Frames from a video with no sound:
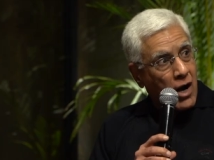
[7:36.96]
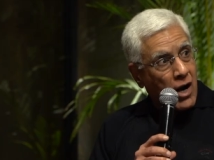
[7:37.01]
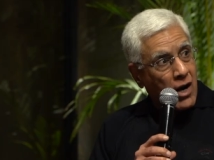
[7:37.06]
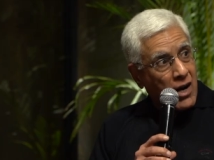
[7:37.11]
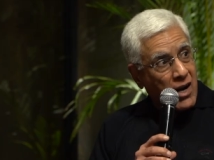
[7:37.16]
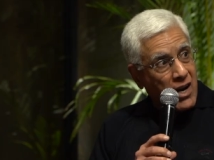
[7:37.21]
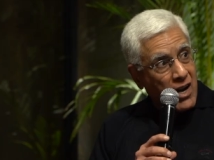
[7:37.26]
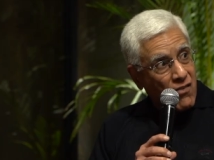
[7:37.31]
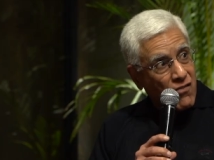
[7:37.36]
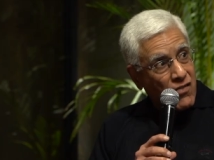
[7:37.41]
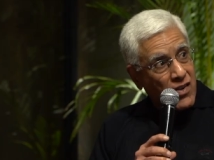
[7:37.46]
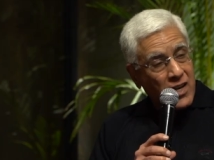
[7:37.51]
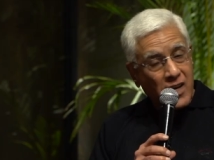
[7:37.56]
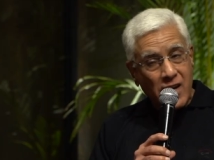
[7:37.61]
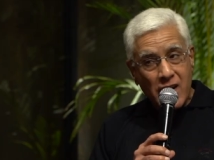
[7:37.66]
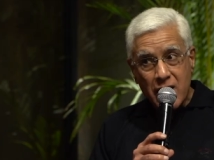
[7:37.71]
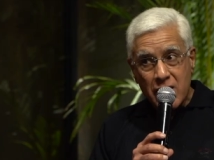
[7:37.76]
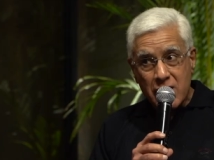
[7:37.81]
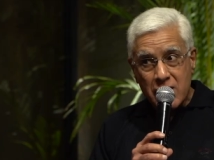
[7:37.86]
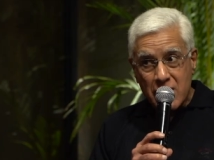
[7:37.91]
a living
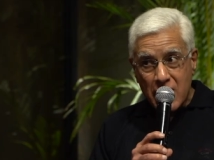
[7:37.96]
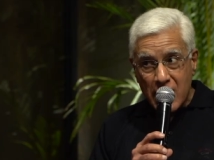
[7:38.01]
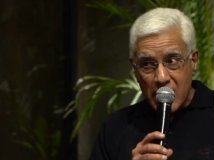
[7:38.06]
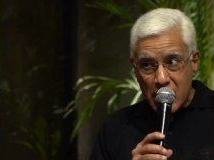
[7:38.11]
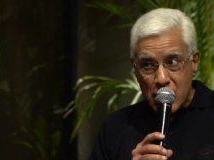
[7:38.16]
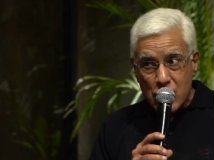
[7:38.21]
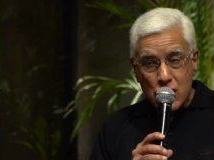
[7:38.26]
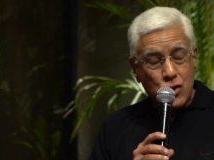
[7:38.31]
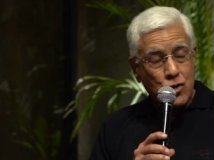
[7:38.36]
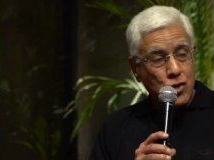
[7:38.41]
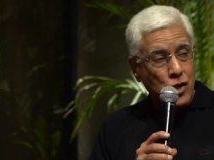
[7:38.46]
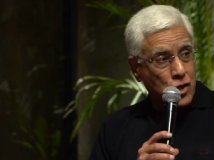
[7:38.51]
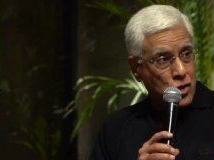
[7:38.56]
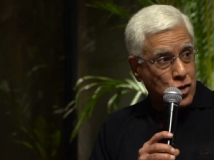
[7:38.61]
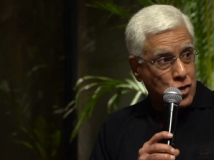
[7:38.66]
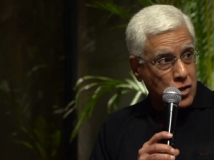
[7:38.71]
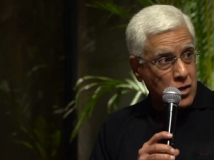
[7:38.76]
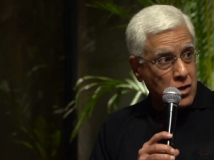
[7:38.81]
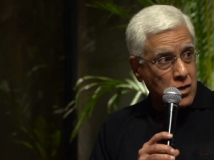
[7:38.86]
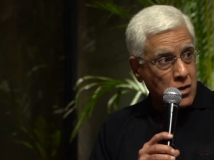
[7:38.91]

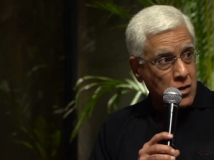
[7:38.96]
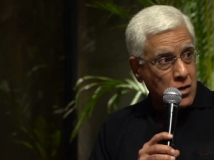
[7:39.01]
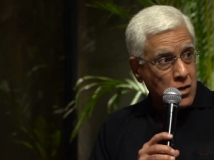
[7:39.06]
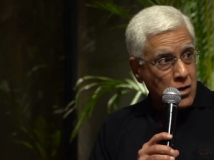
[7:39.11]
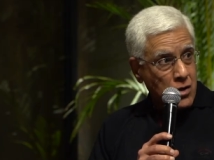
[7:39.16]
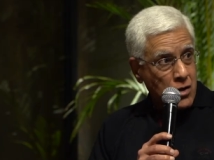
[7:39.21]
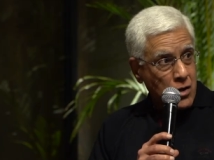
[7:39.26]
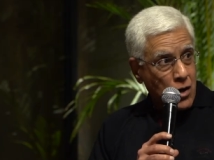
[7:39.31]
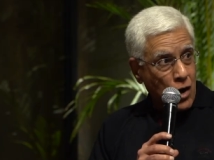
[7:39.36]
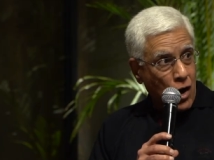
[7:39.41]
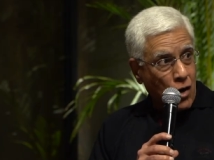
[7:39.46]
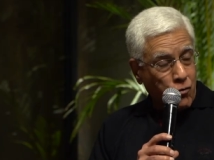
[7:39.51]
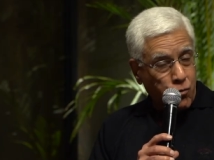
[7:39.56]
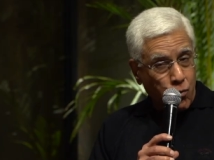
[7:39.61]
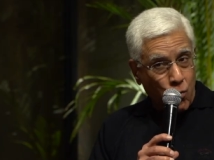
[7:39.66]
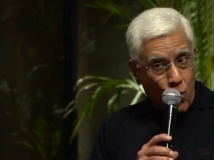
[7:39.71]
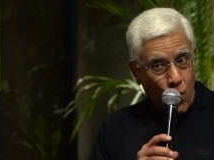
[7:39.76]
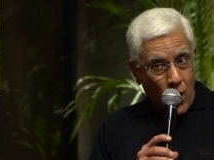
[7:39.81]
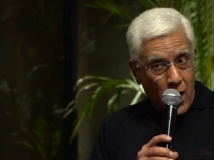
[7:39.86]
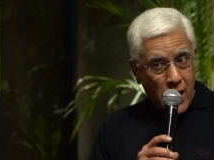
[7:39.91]
illustration of
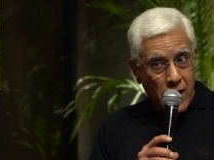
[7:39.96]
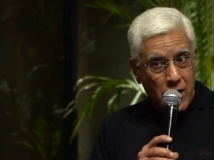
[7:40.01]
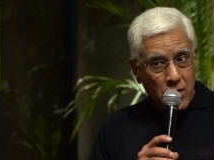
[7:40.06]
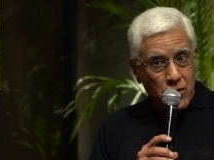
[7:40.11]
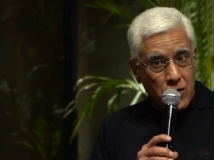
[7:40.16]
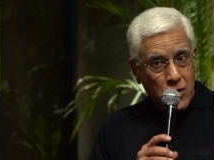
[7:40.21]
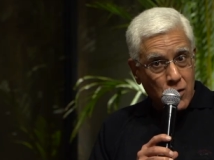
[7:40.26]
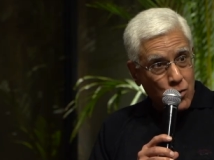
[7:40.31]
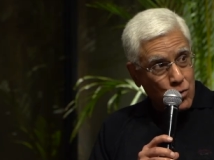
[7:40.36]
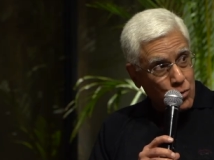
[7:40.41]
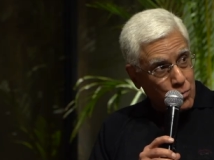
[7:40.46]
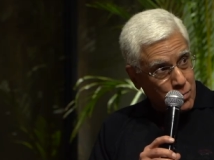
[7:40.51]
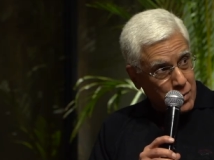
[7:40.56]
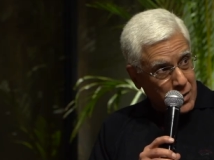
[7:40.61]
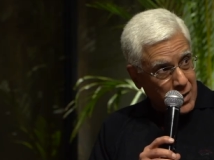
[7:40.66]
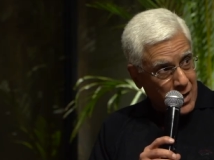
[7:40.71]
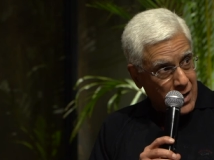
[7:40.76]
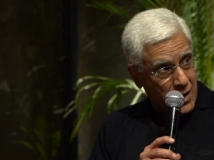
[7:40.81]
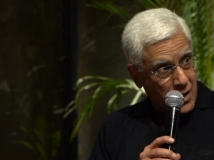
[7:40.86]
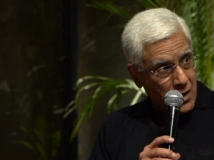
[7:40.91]
why the
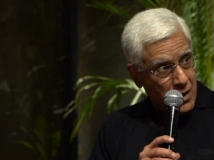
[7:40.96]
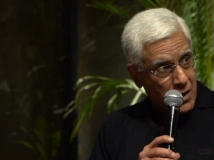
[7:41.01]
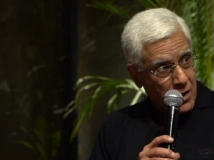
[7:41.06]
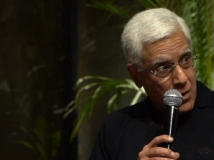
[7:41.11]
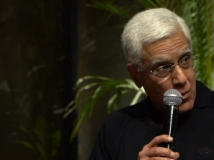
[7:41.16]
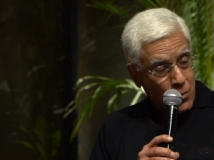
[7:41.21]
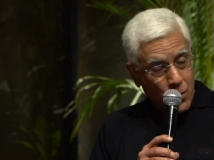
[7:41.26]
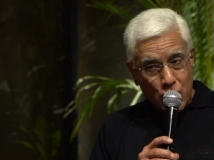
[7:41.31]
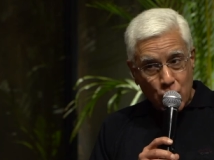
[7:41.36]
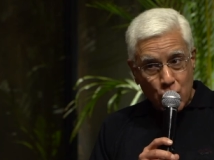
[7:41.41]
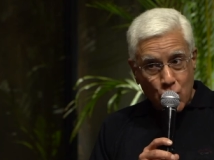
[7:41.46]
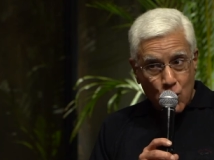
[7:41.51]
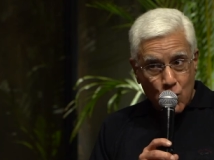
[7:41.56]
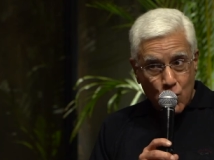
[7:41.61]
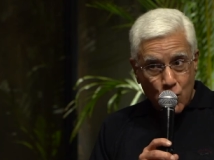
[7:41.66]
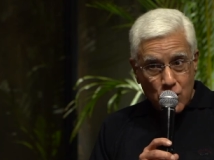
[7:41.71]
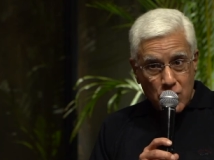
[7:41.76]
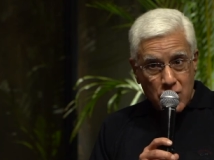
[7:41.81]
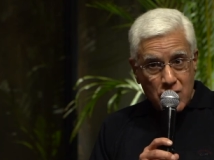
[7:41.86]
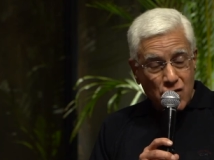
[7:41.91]
UPA, with
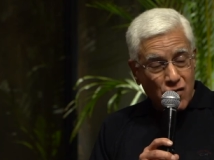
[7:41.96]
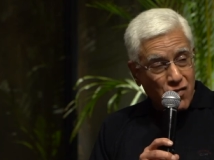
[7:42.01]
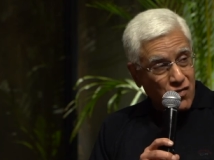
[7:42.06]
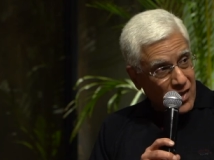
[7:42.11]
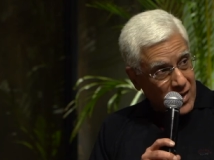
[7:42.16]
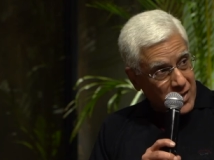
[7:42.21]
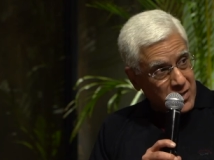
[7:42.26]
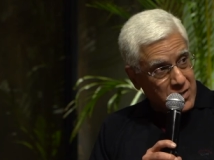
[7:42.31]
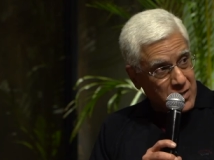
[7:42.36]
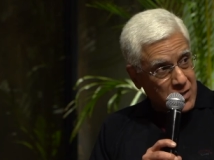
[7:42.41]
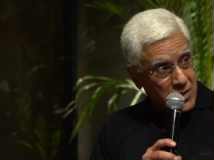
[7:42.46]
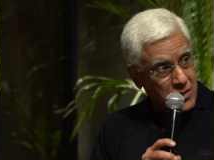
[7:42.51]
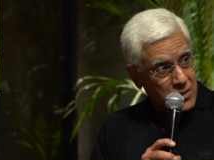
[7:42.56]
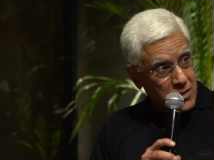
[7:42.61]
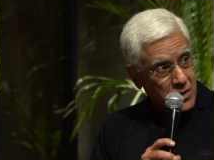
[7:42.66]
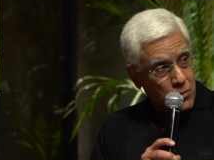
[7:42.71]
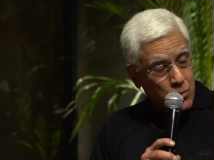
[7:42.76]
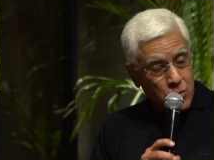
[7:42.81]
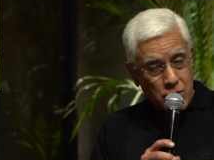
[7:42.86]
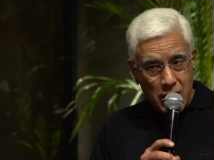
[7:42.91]
good defenses,
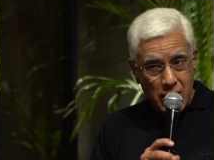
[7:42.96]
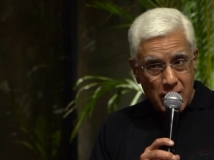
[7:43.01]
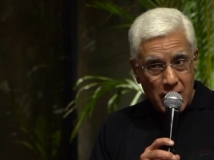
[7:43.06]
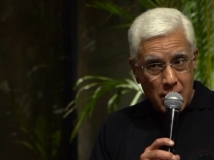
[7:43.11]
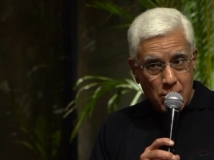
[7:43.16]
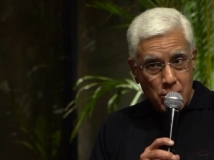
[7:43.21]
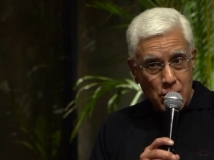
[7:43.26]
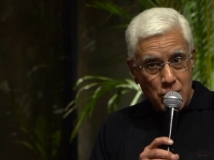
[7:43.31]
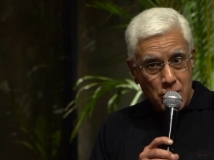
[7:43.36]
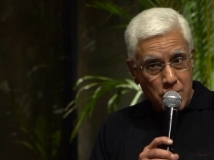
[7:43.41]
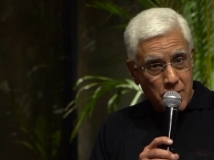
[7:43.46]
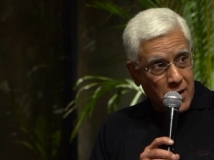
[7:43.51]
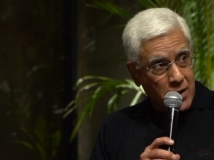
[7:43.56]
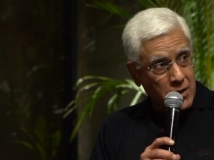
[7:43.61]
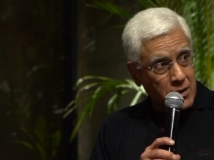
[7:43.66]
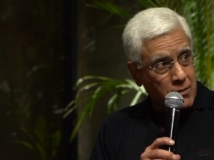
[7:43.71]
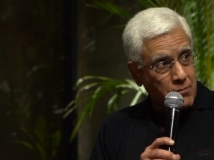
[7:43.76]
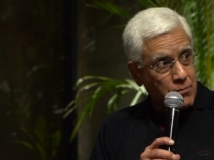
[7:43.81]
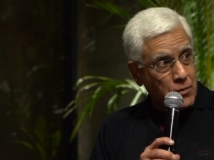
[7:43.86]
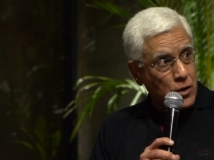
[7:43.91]
was unable to make
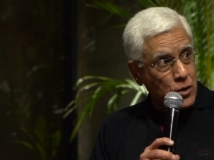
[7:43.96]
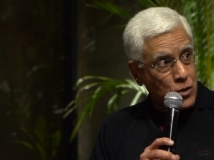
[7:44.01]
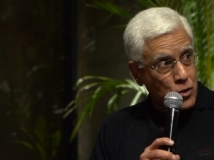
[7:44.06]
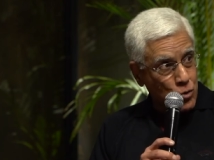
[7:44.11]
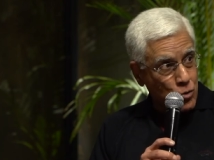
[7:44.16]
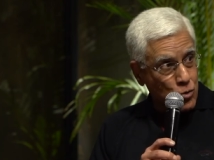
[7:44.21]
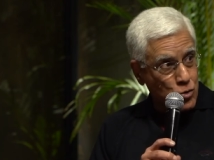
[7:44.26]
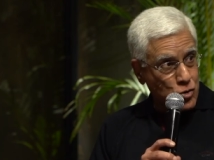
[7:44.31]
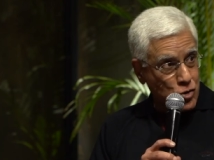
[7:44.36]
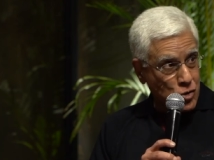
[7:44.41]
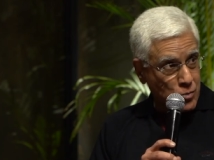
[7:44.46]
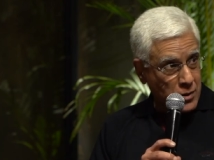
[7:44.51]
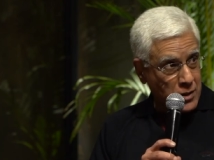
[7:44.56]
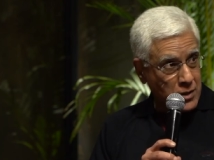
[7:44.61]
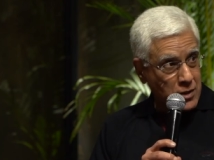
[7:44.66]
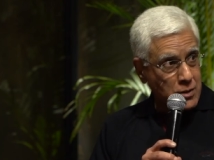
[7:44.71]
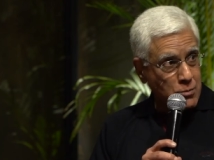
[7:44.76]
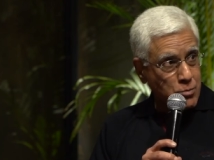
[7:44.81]
them. You should have been the